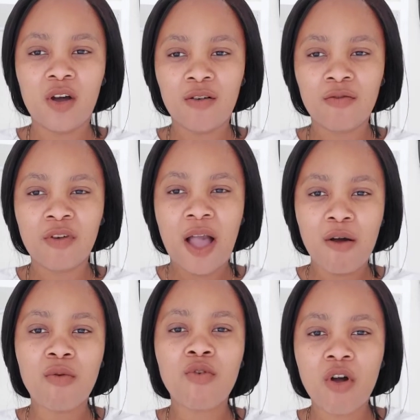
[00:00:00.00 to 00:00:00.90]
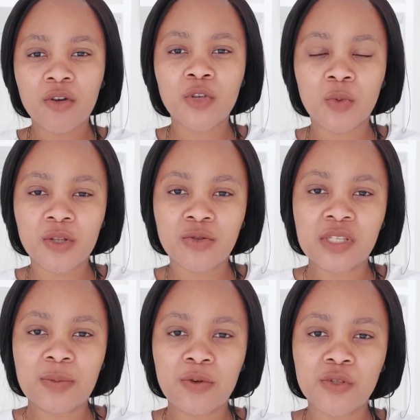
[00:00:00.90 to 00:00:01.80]
of how long you want to
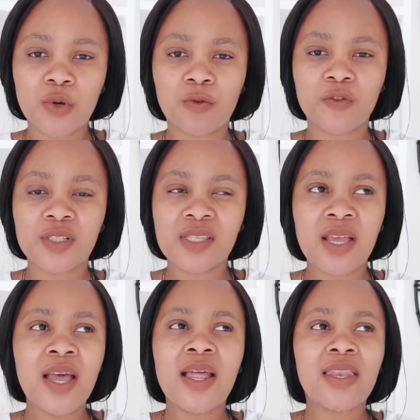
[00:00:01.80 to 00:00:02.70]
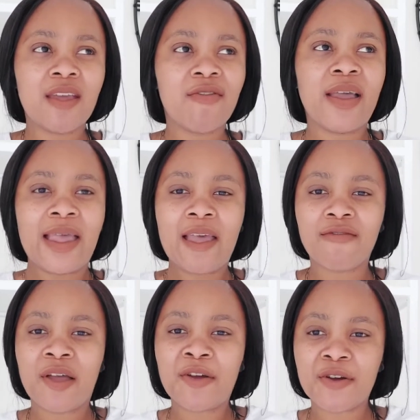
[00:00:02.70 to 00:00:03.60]
keep your sofas. Never
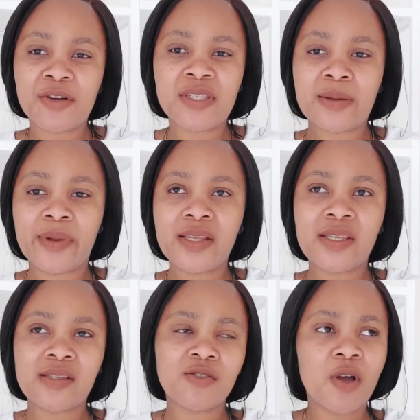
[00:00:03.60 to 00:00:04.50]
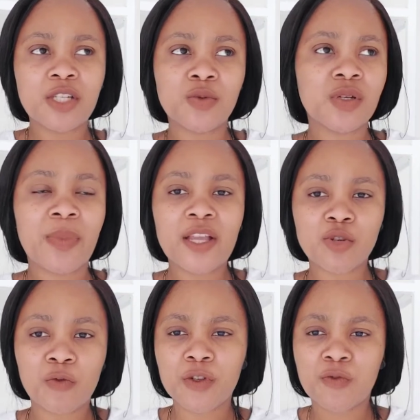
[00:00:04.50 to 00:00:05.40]
have I heard somebody says, no, I just want to buy
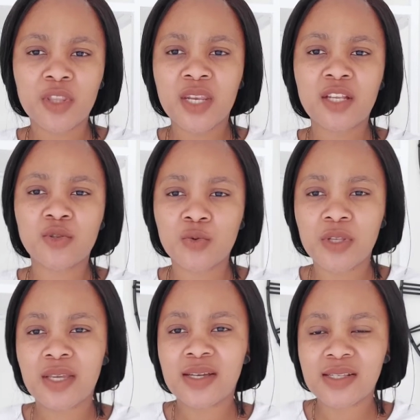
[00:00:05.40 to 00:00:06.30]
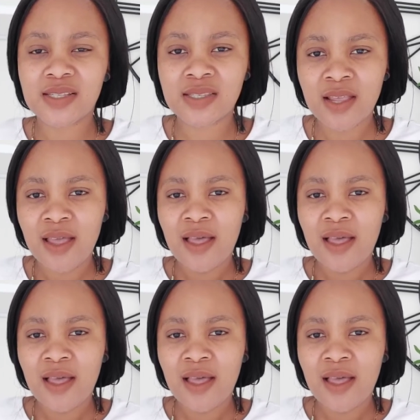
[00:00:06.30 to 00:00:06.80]
sofas for the next 2 years.